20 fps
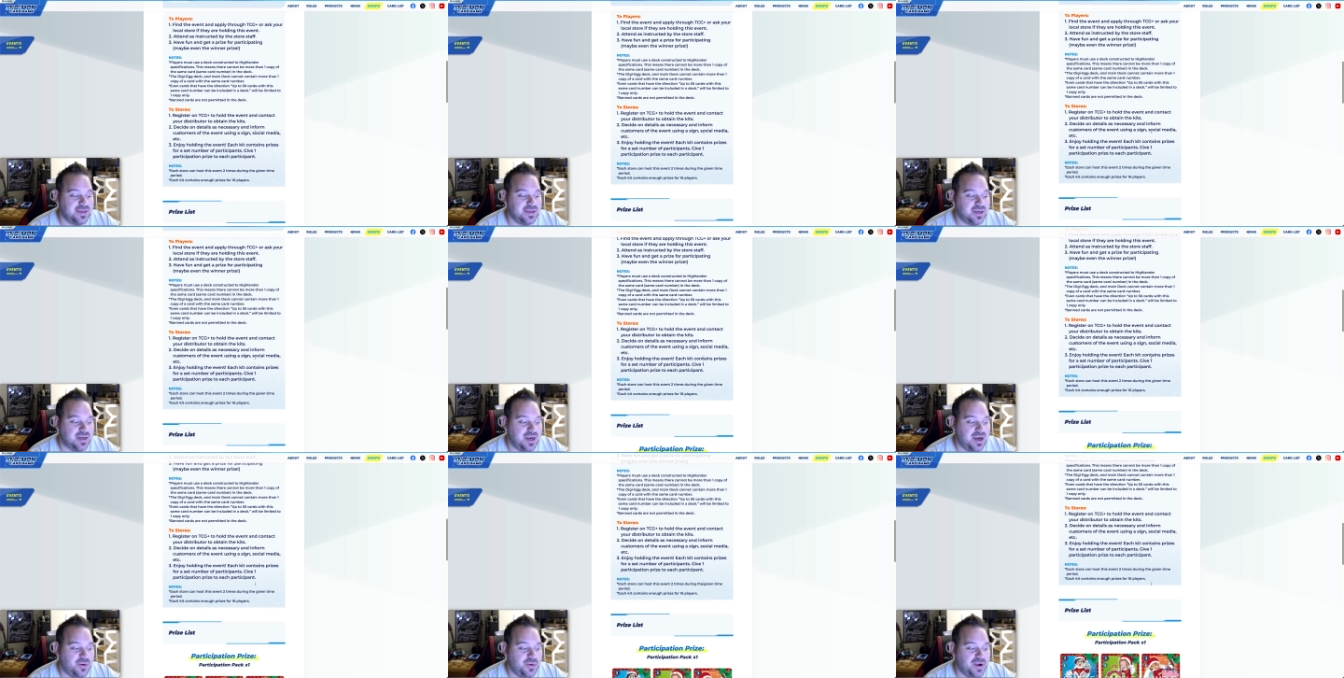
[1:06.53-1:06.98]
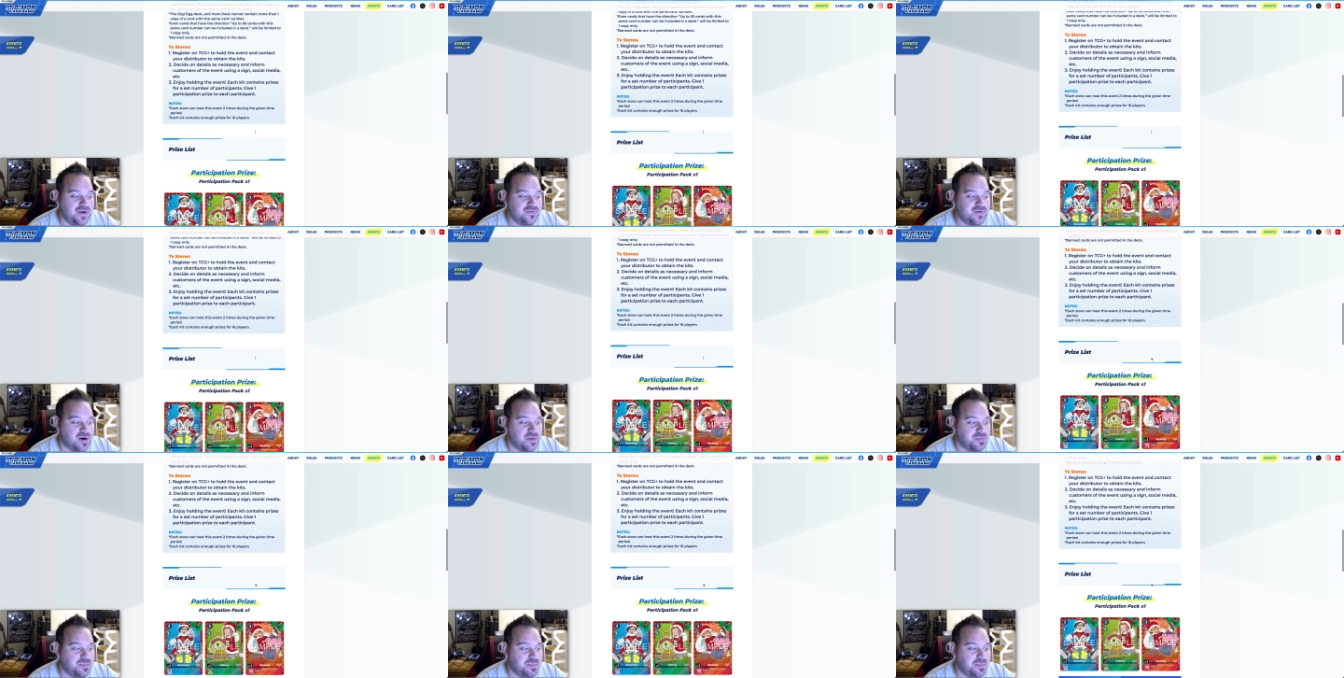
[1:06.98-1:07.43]
Uh, we have
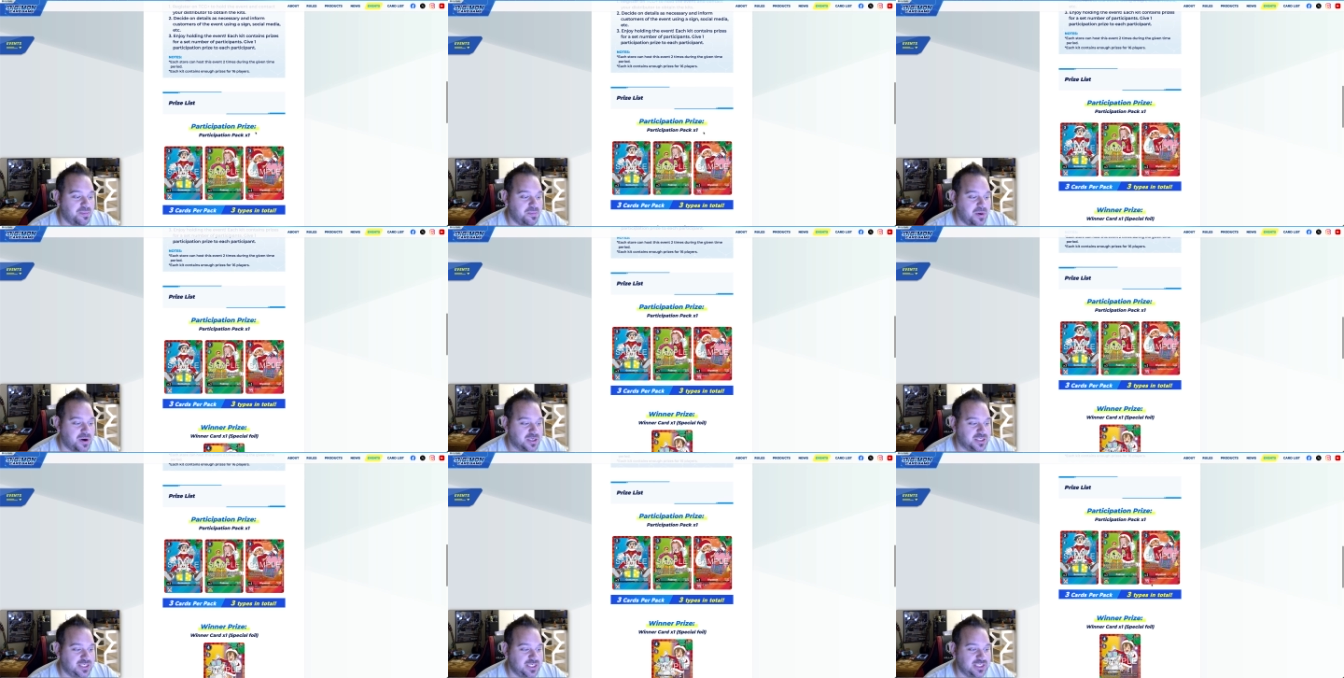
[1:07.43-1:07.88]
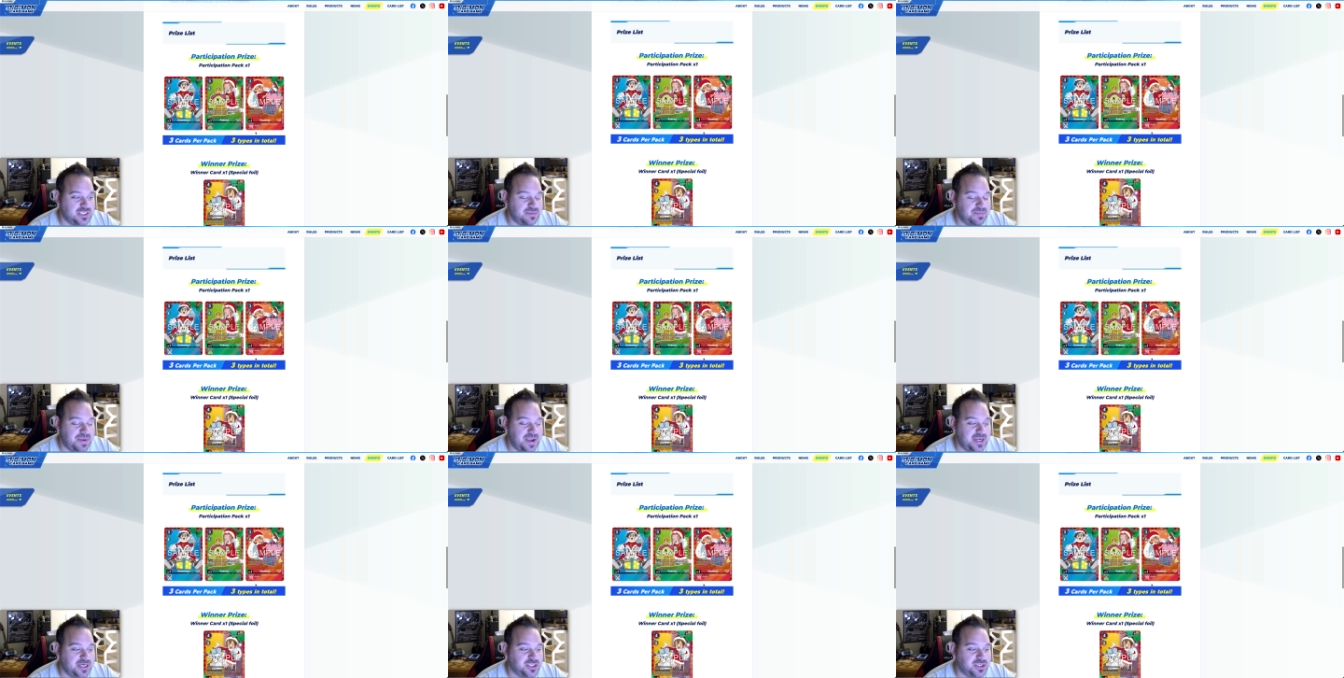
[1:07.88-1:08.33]
our
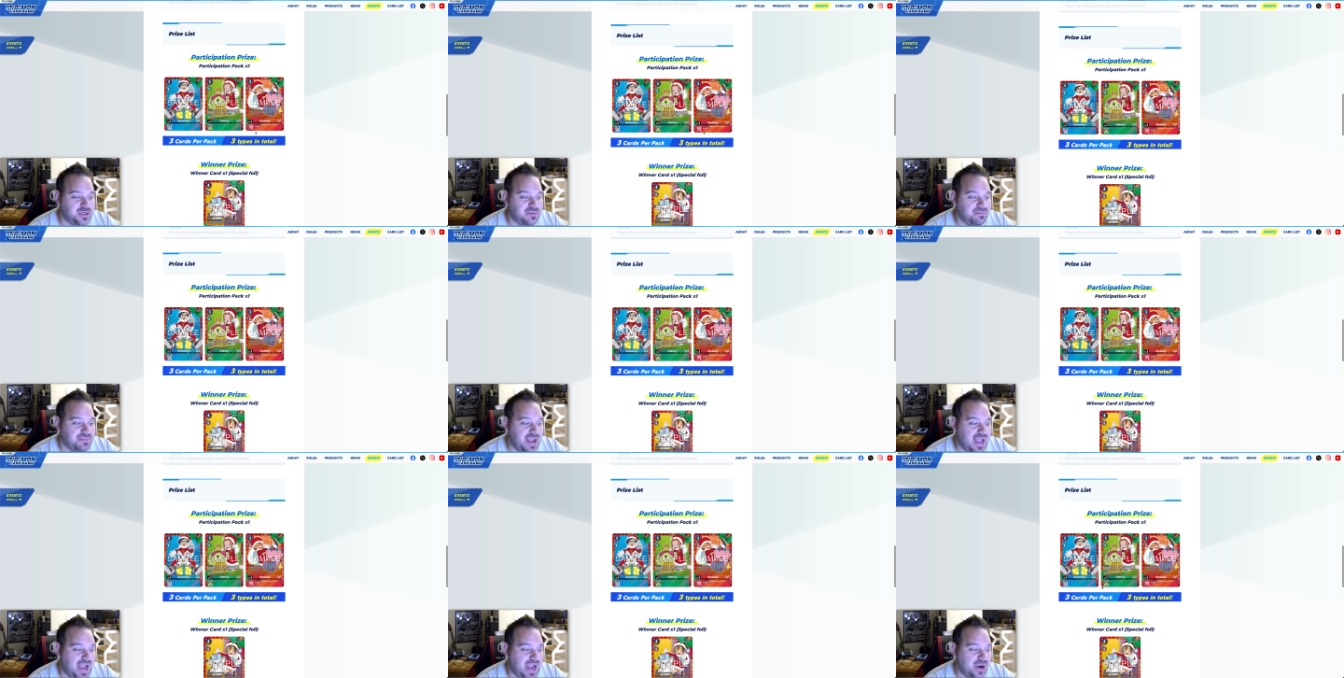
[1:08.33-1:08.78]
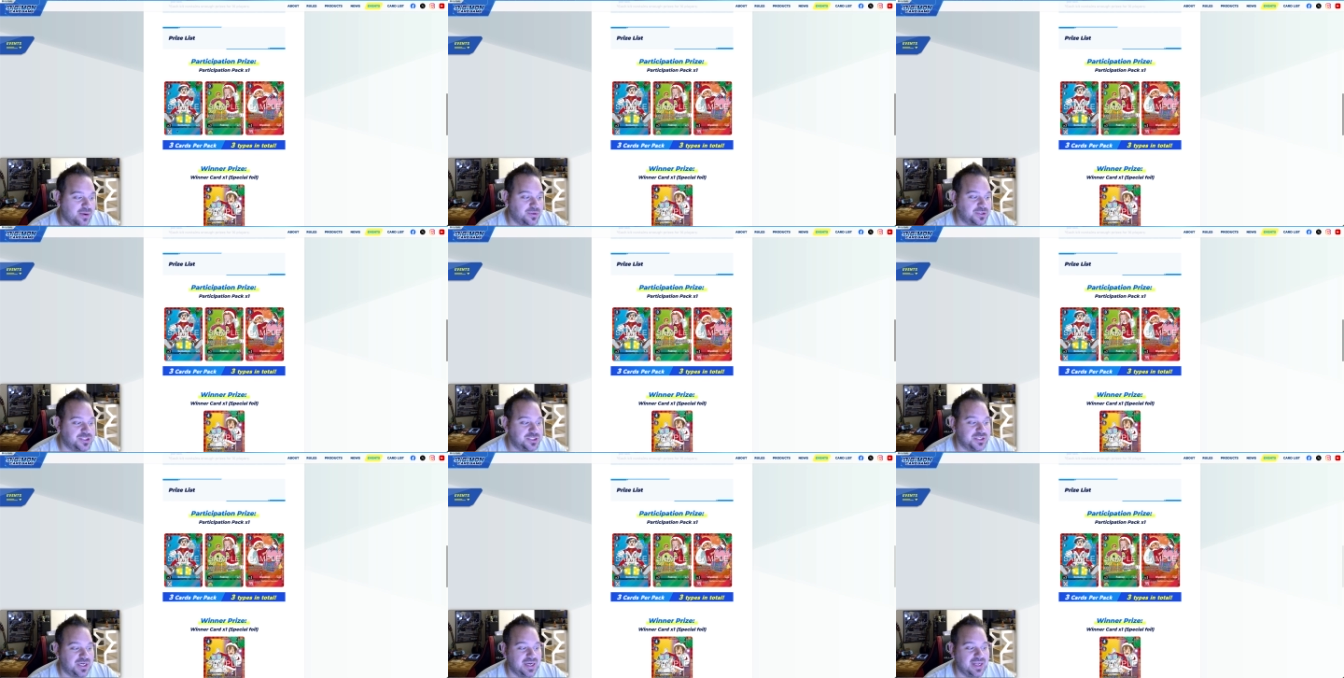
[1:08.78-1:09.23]
participation pack, which
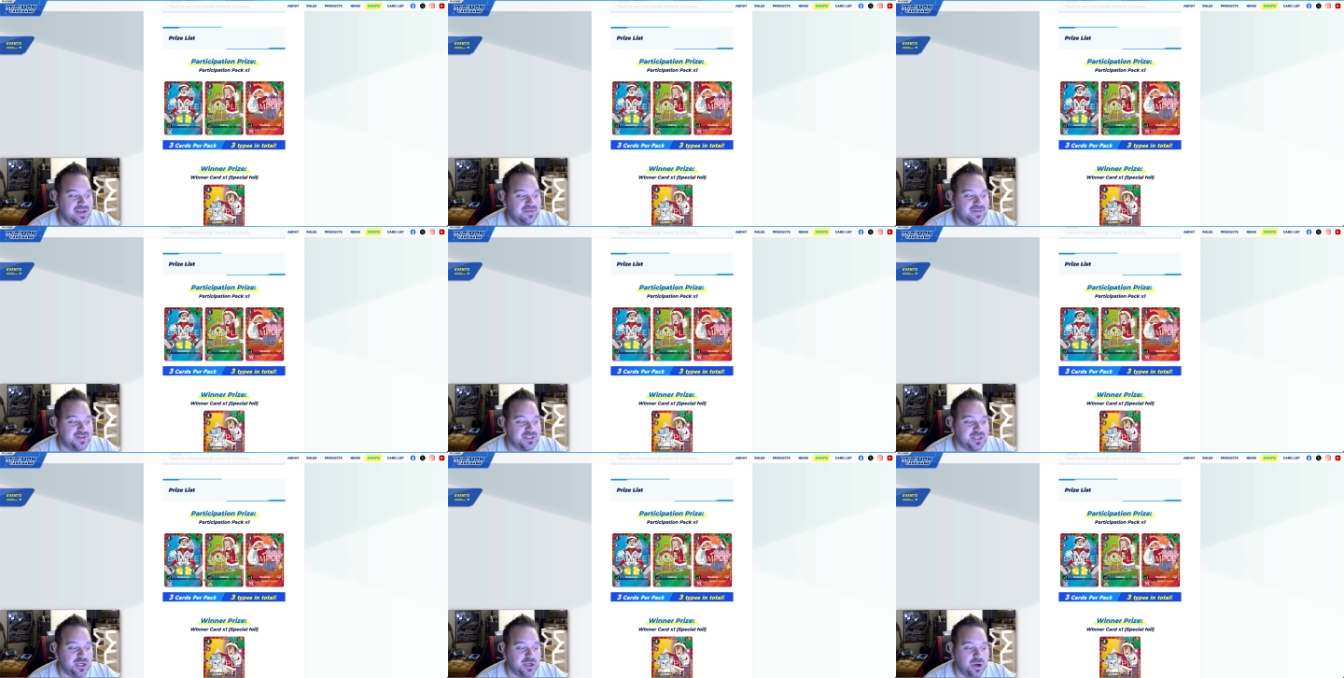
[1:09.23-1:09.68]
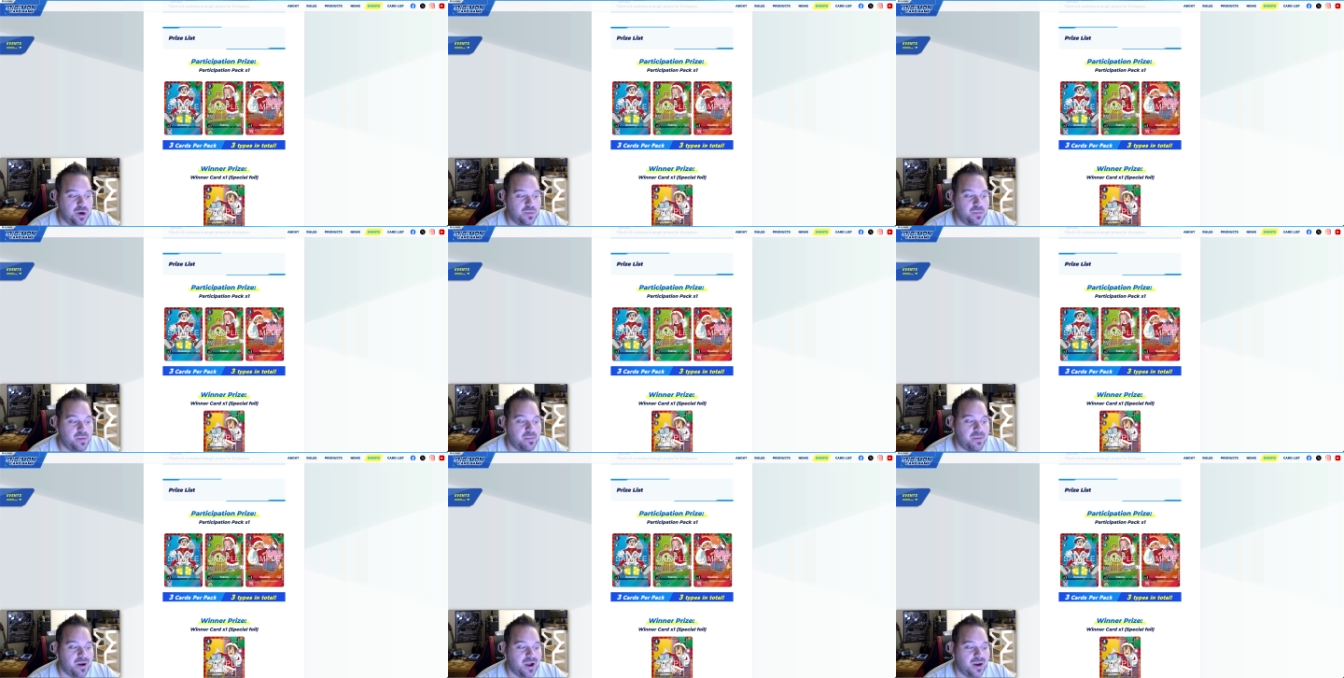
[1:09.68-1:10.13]
is going to give us a
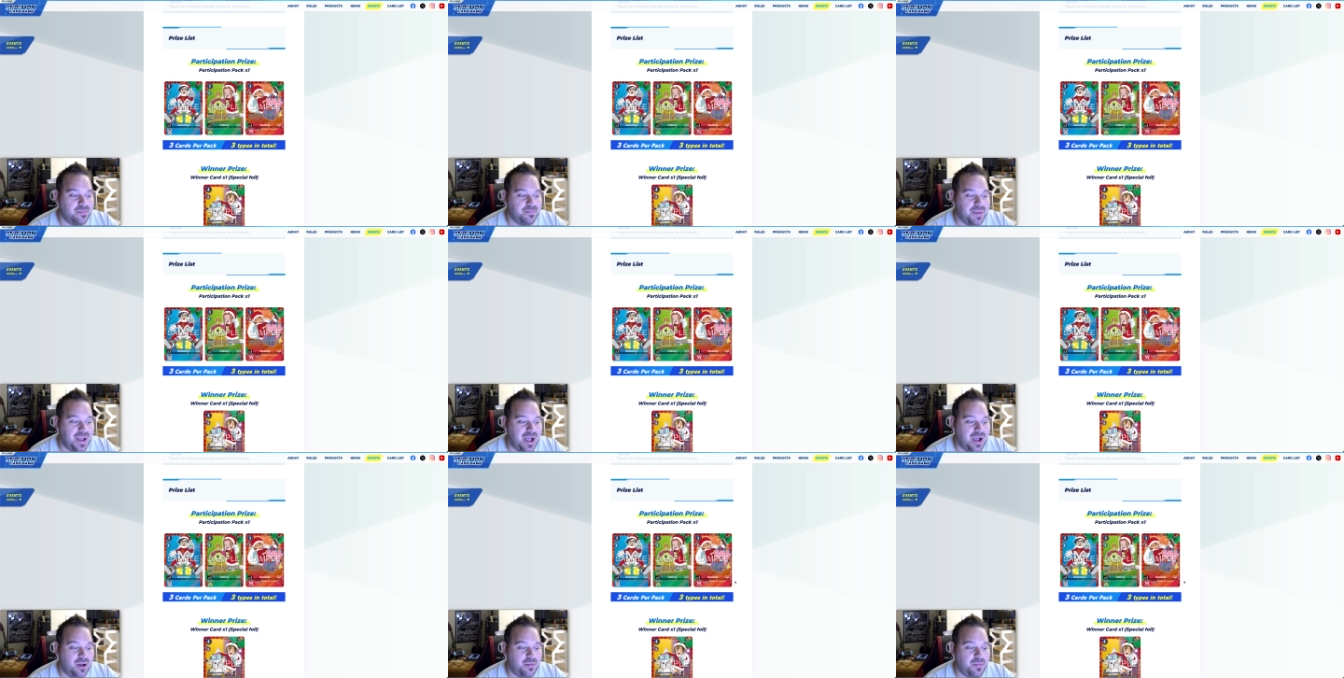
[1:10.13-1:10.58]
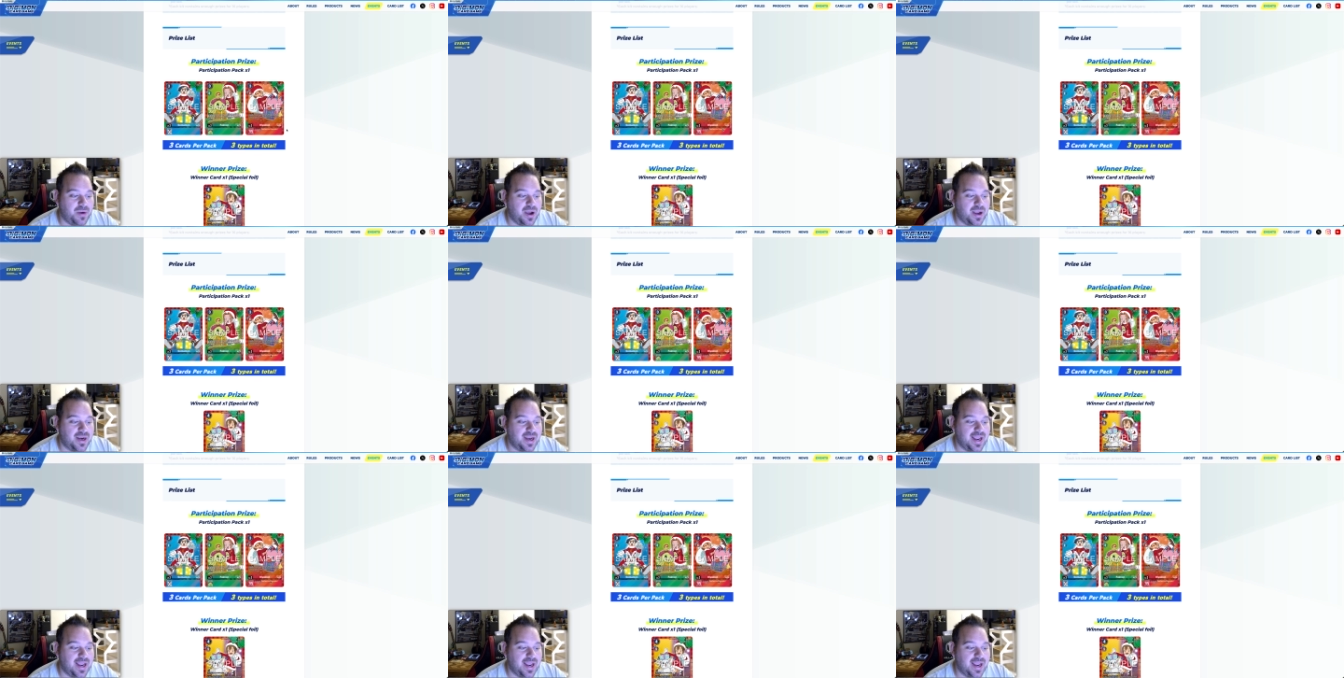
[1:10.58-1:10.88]
Gomamon, Palmon,